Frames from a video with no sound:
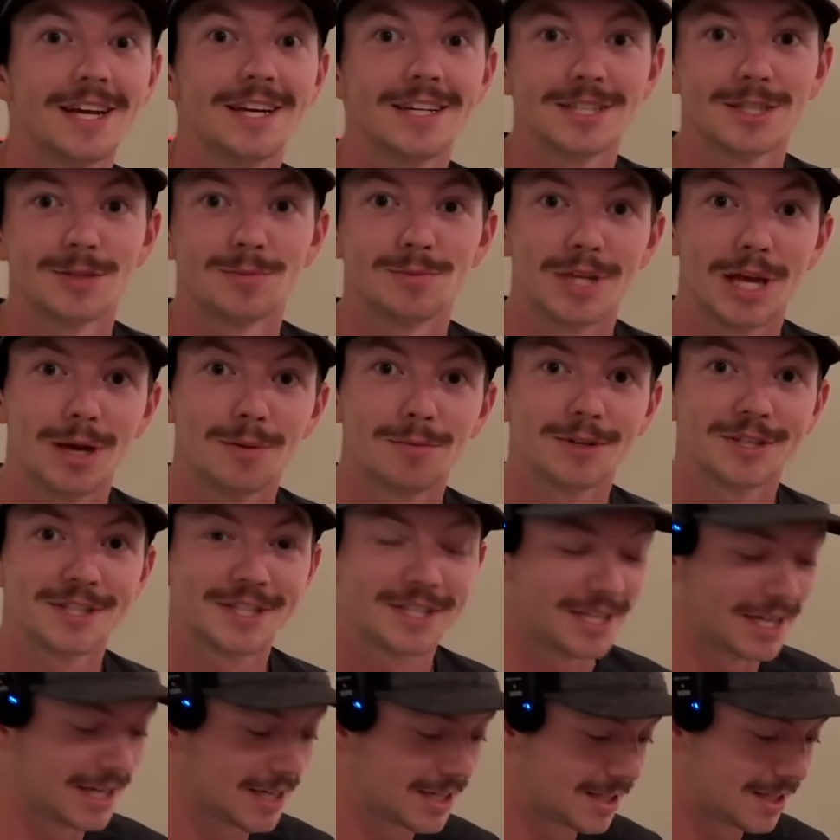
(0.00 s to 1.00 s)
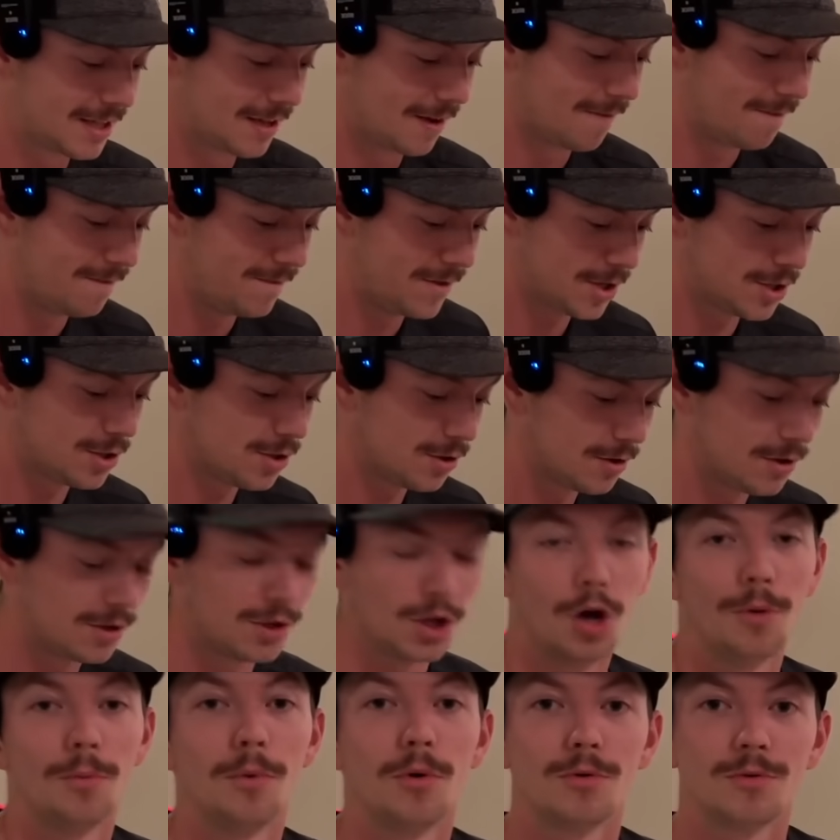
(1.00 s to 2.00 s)
September 6th, the official
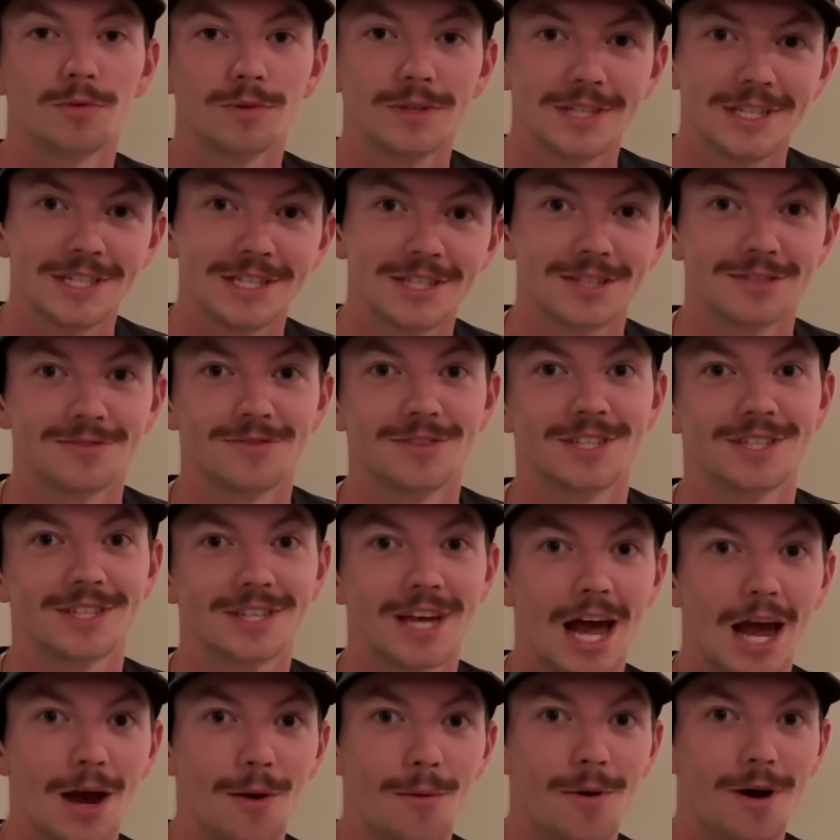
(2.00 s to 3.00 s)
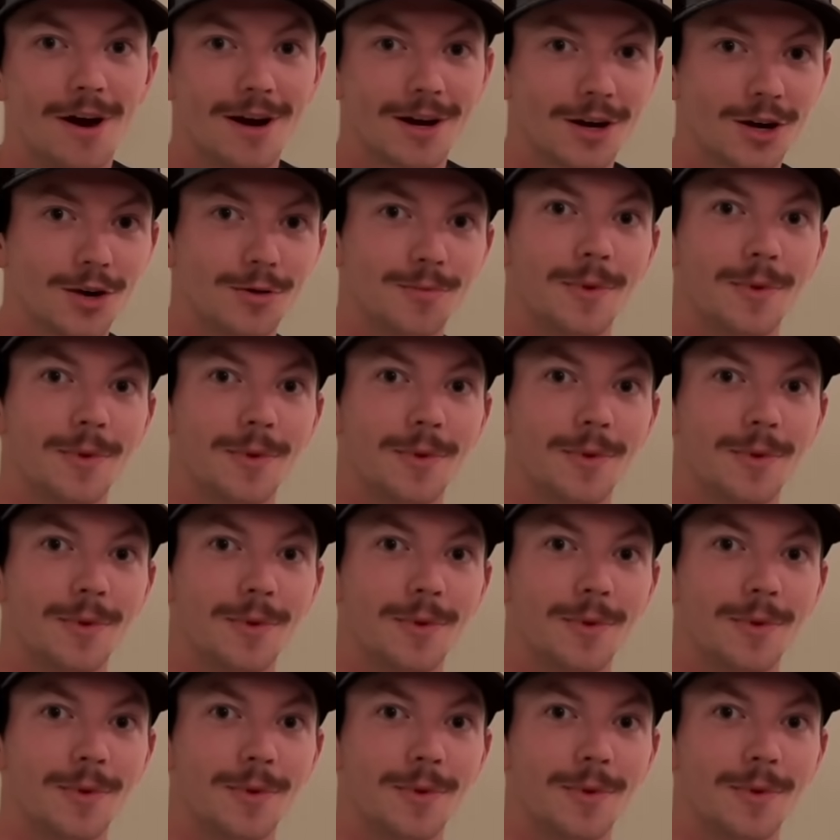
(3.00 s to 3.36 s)
global release of the Skywalker,